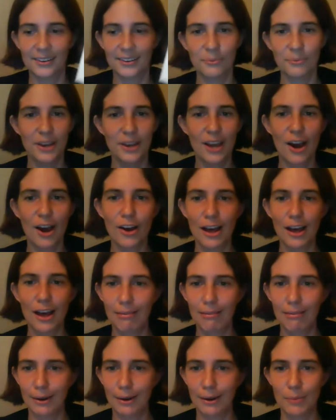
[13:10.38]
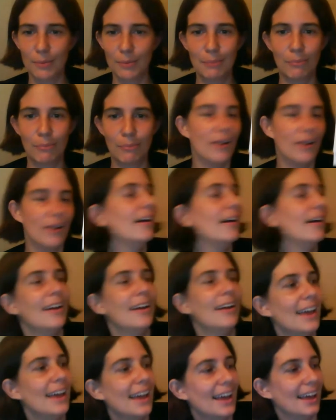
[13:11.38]
We all got little people.
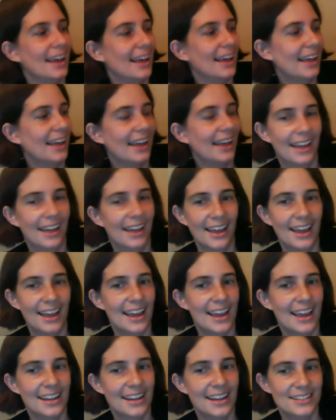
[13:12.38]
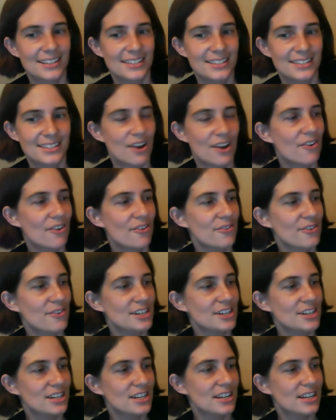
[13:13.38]
And so